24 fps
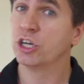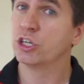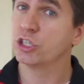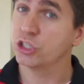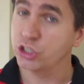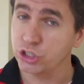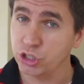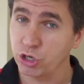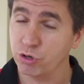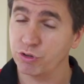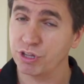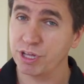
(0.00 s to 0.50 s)

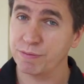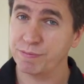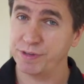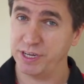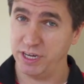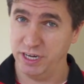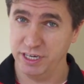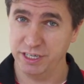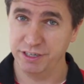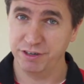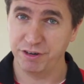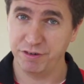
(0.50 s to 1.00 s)
show them the
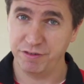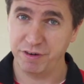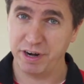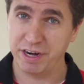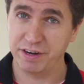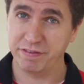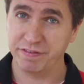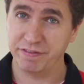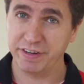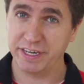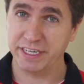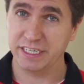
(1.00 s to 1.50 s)

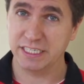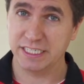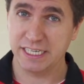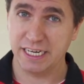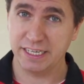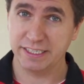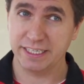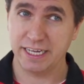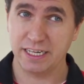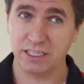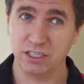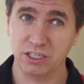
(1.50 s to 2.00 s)
unrenovated, how
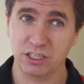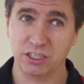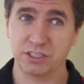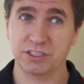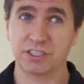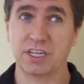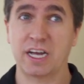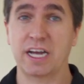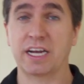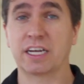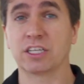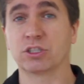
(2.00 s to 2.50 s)
that looks
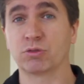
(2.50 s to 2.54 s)
like,